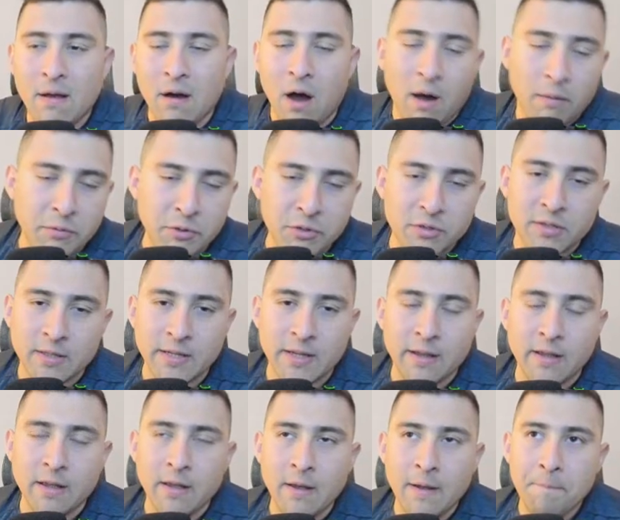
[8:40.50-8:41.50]

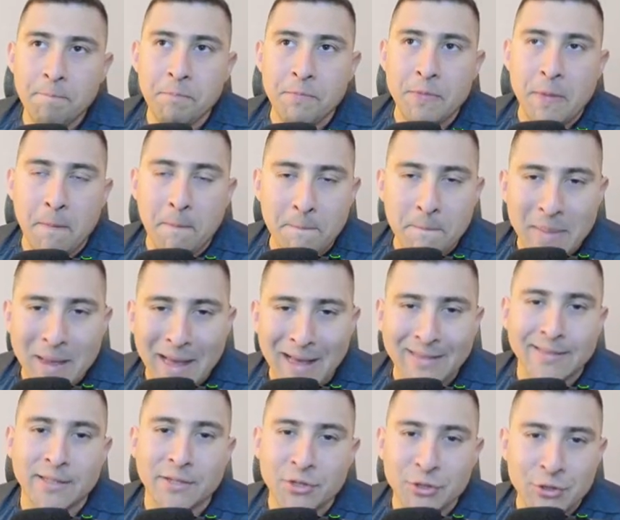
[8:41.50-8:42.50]
Obviously, the
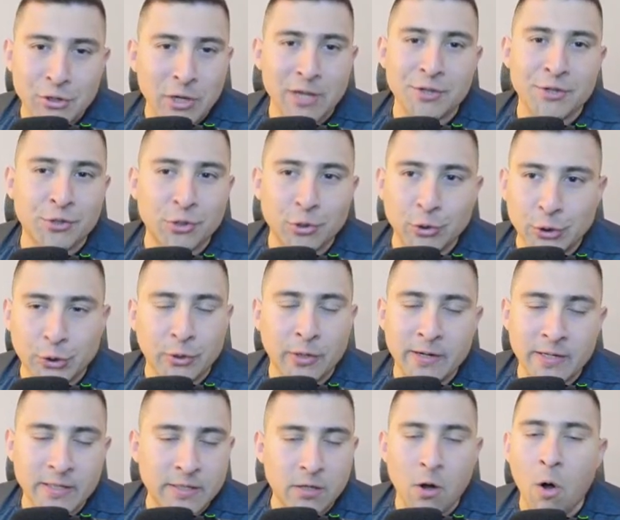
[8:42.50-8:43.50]
best exchange to
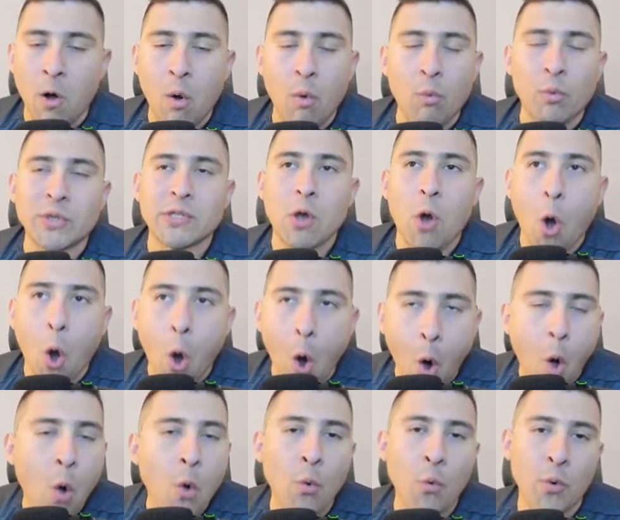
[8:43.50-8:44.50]
trade is always,
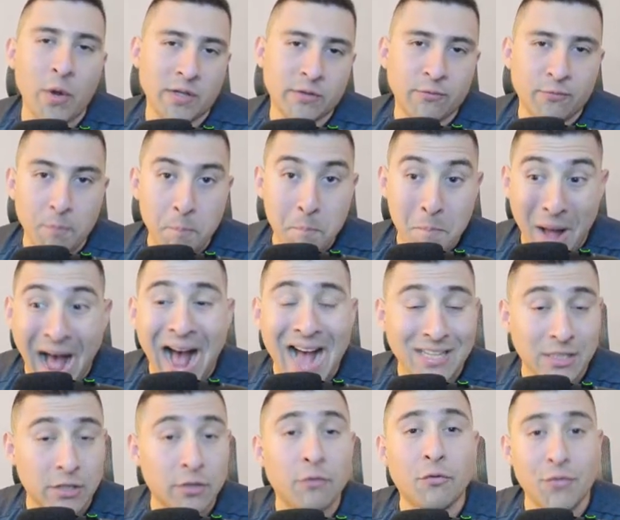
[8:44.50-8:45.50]
always
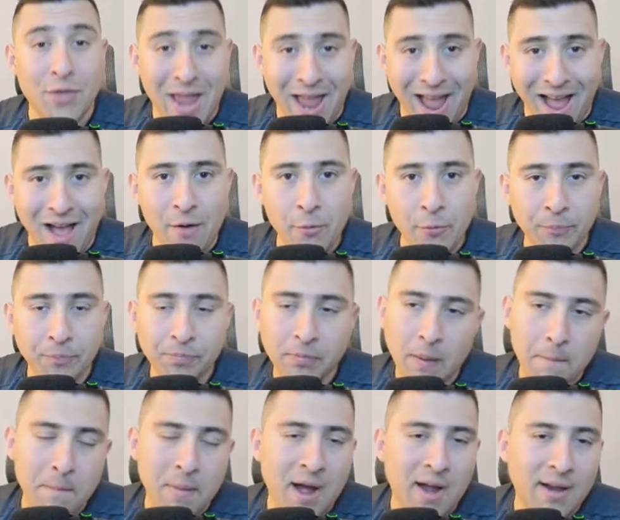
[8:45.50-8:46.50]
as of now,
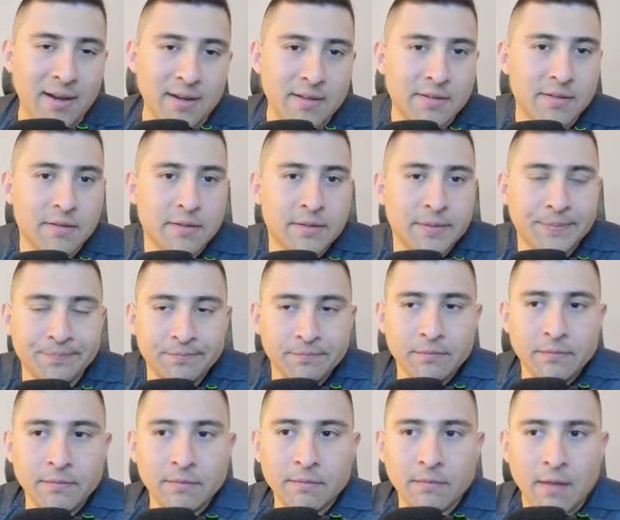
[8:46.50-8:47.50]
Binance.
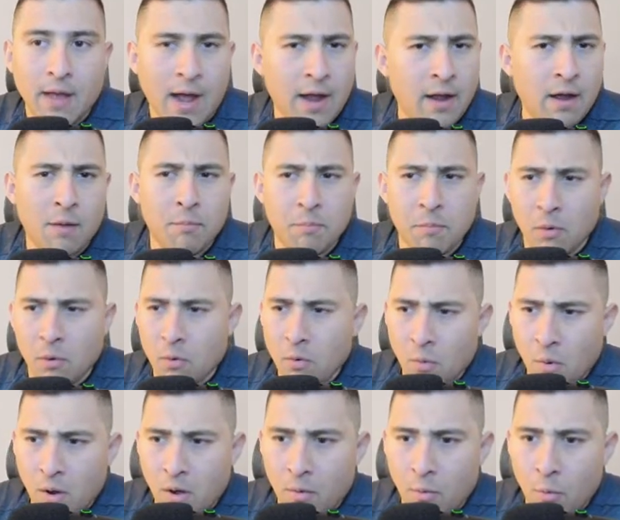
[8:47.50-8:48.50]
I, but
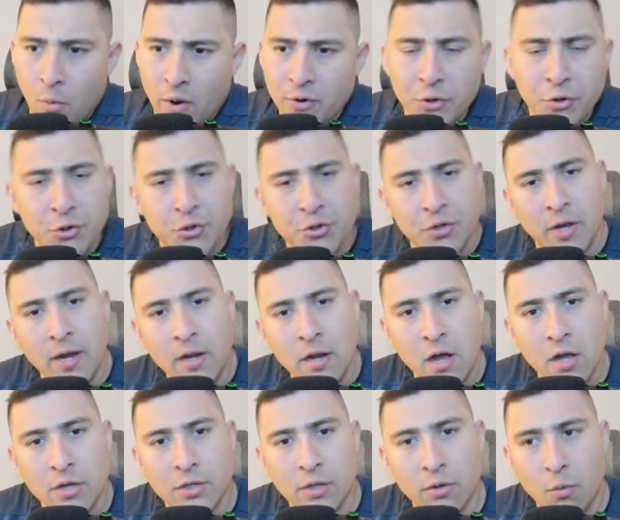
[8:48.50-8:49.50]
what are you saying,
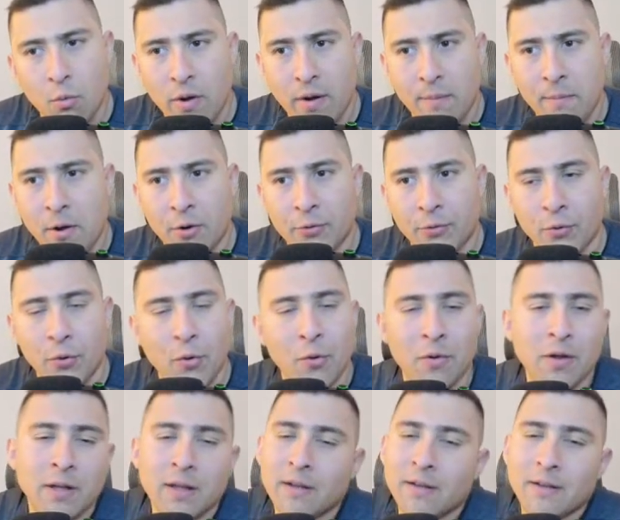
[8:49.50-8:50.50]
Oscar? What about CRO?